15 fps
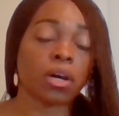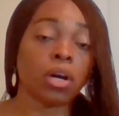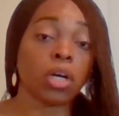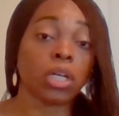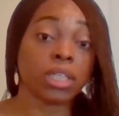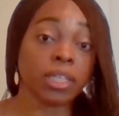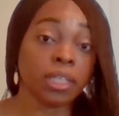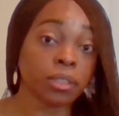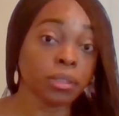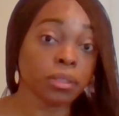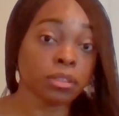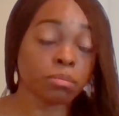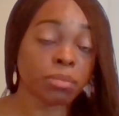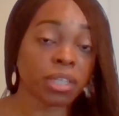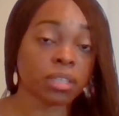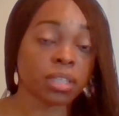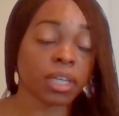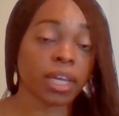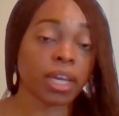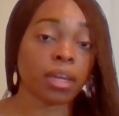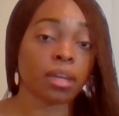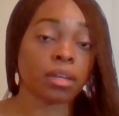illegal, but
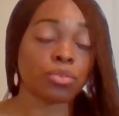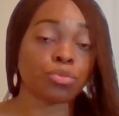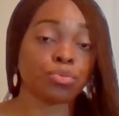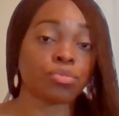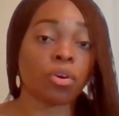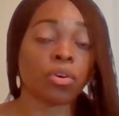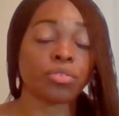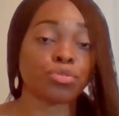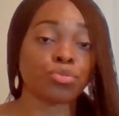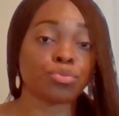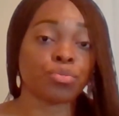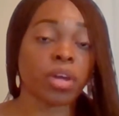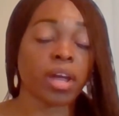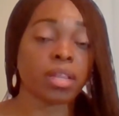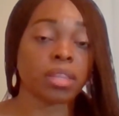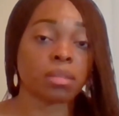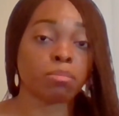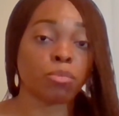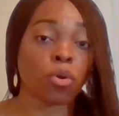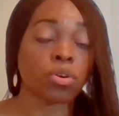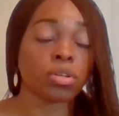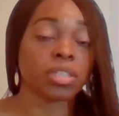they do not do
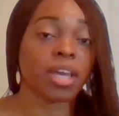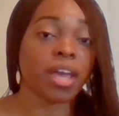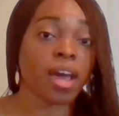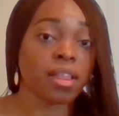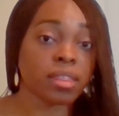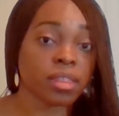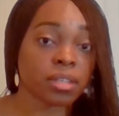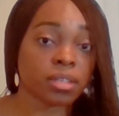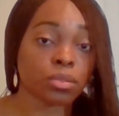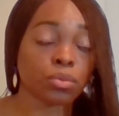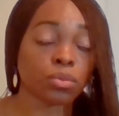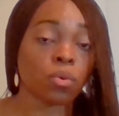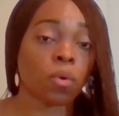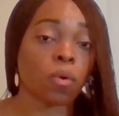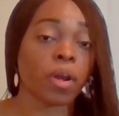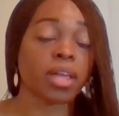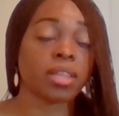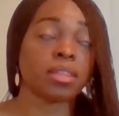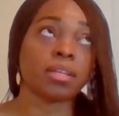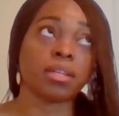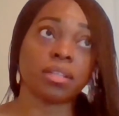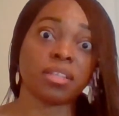morally ethical or
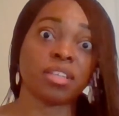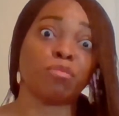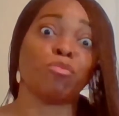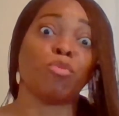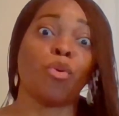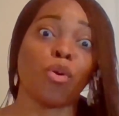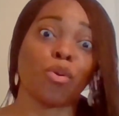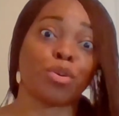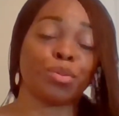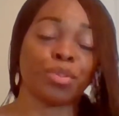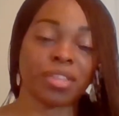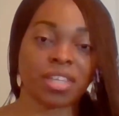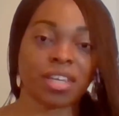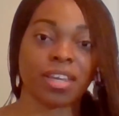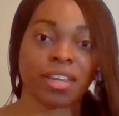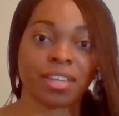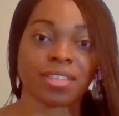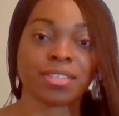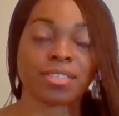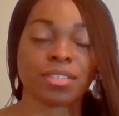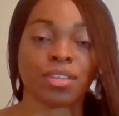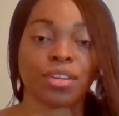ethically moral
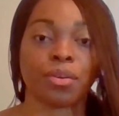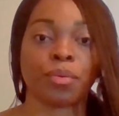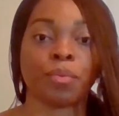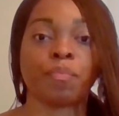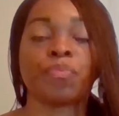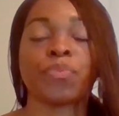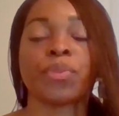things, you know.